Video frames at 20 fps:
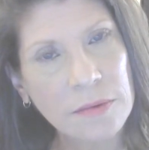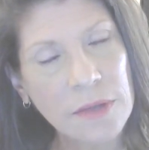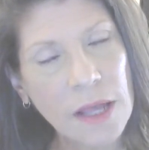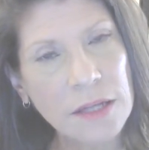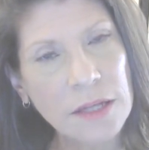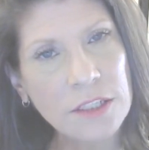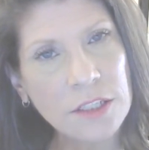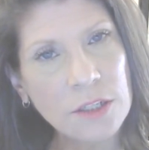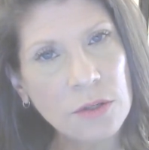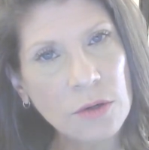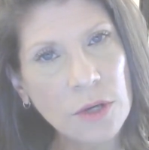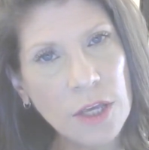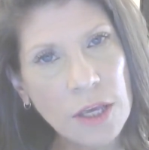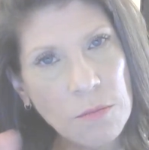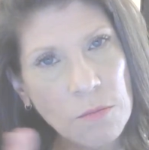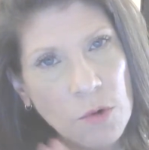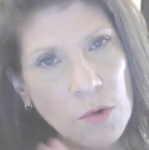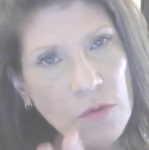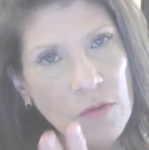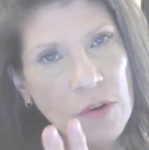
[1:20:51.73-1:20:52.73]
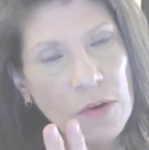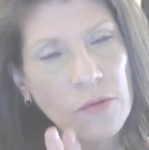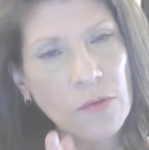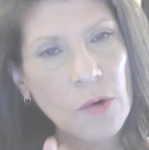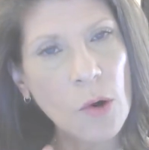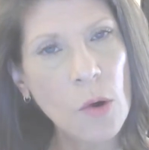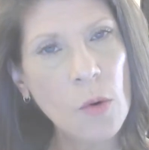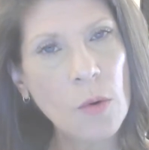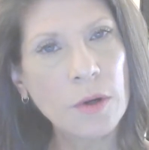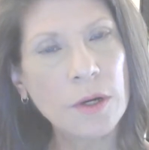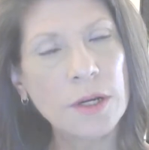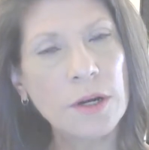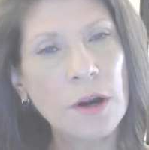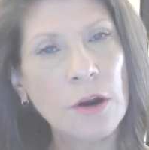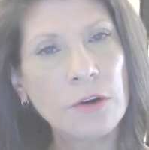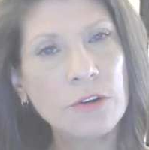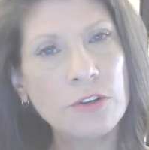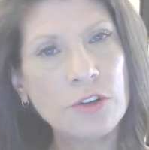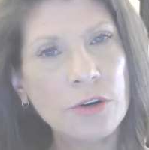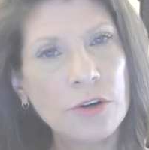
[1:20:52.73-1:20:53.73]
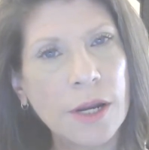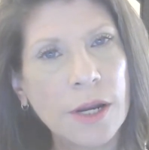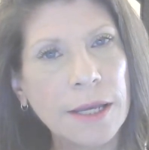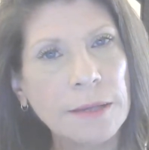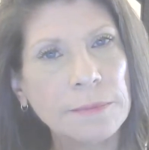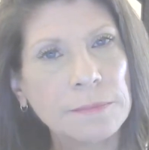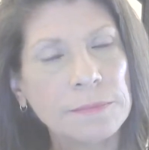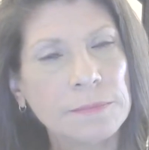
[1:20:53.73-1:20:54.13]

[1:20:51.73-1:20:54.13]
and still keep moving forward in our journey?